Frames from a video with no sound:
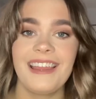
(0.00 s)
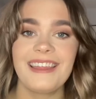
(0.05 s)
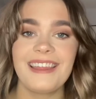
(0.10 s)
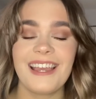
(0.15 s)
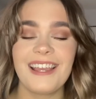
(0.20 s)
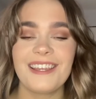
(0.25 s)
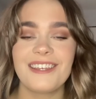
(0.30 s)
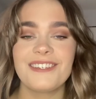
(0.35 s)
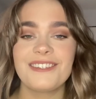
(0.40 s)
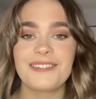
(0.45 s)

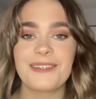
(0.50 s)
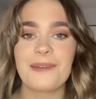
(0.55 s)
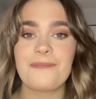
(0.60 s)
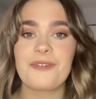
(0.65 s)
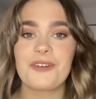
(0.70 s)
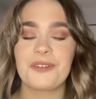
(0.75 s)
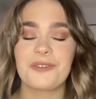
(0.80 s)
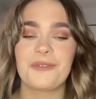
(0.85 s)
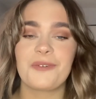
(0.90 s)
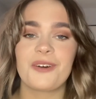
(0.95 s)
Thank you so
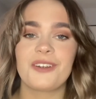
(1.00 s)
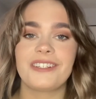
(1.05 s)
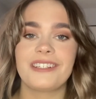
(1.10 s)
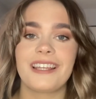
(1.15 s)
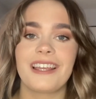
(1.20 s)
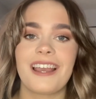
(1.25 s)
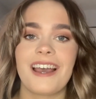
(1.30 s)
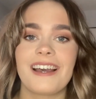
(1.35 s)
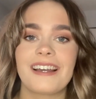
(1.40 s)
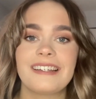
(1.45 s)
much for
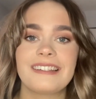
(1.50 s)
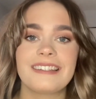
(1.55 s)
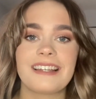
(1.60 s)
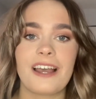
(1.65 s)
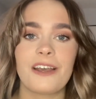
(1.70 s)
watching, guys.